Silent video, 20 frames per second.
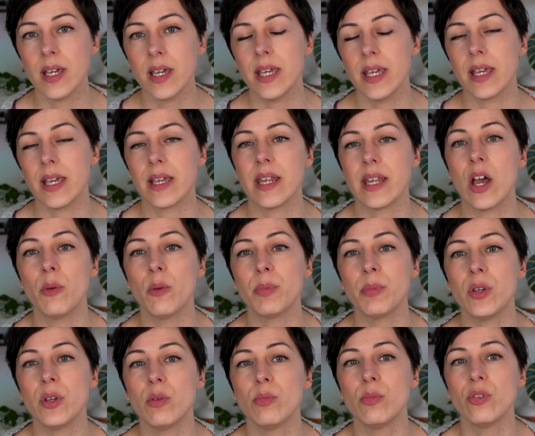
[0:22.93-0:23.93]
It can help
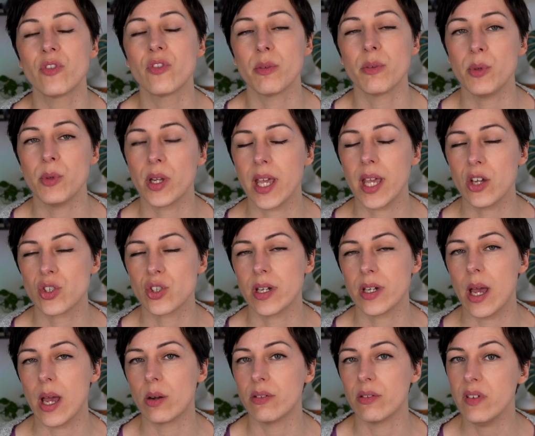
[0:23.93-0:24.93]
you move communication
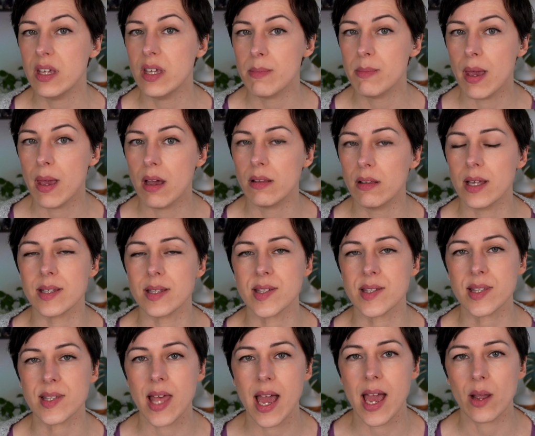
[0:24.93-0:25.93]
out of email and
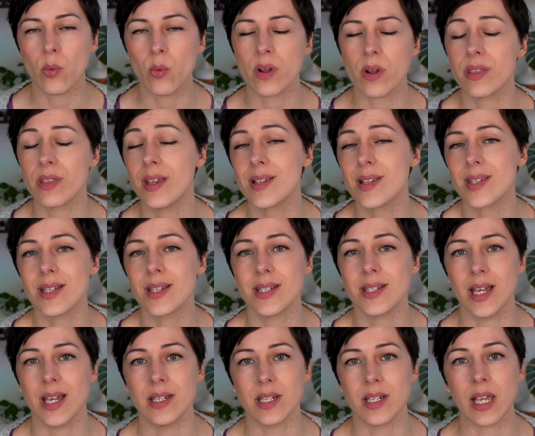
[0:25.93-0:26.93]
Slack where things can
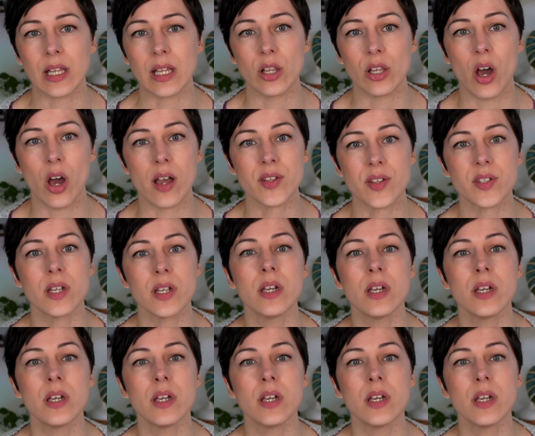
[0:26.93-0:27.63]
tend to get lost.